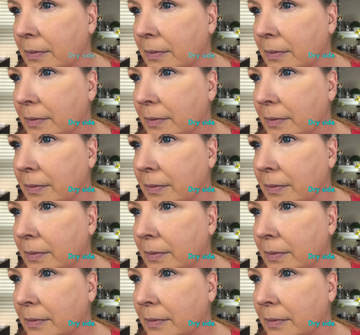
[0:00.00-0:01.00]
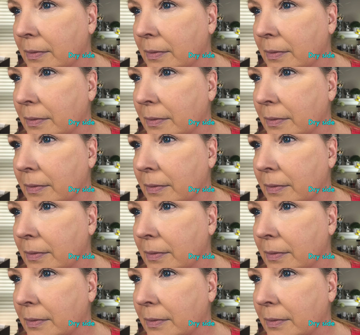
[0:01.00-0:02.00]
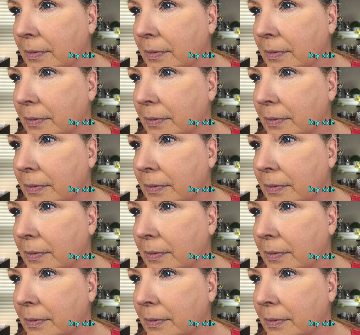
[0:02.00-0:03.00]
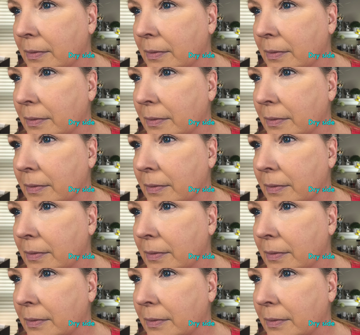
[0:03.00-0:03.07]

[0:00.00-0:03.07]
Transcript: (silence)